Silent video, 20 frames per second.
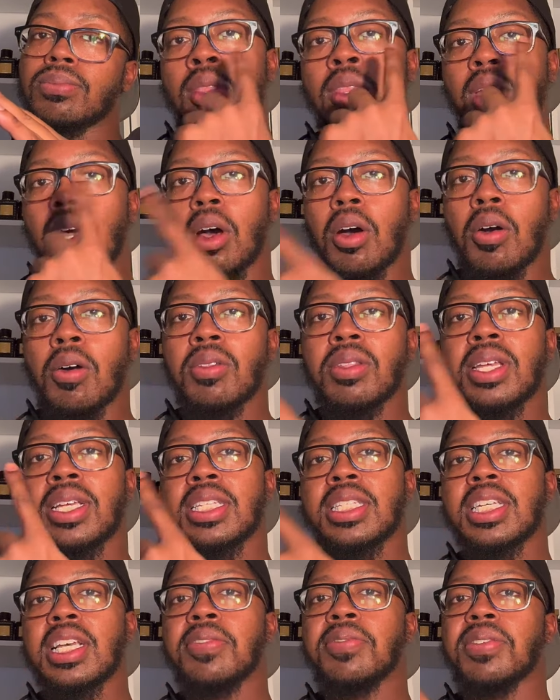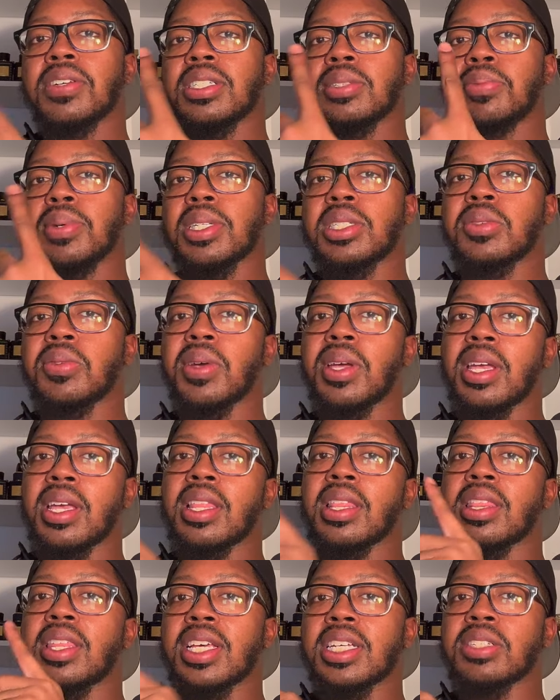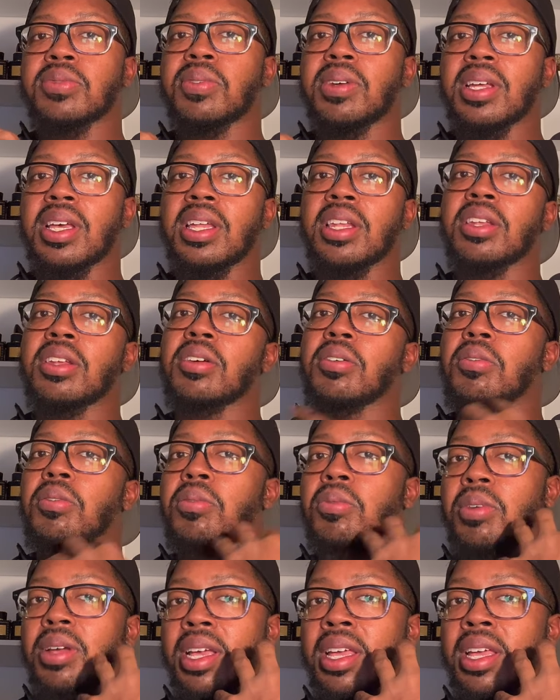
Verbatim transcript: The only difference between this one and the